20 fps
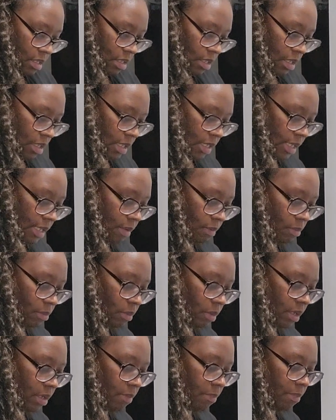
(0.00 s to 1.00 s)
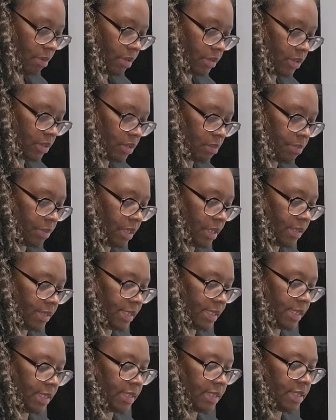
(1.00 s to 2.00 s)
Now I got one Brussels sprout
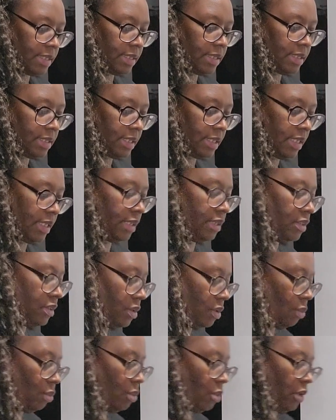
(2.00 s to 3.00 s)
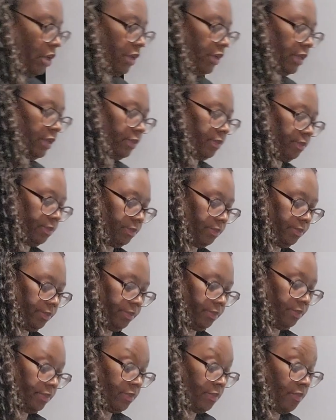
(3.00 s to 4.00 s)
that isn't sitting under the water
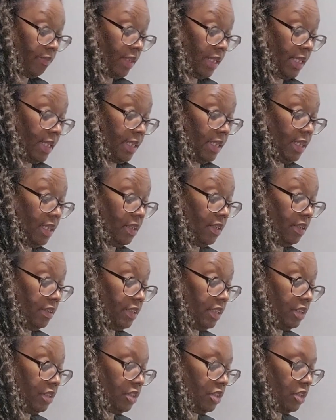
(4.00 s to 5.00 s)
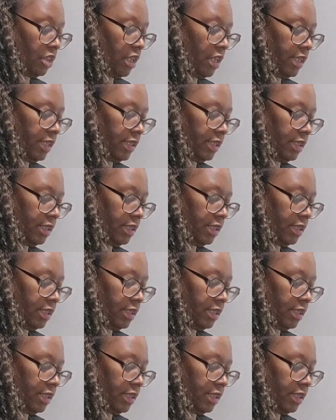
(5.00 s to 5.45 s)
in either of these jars.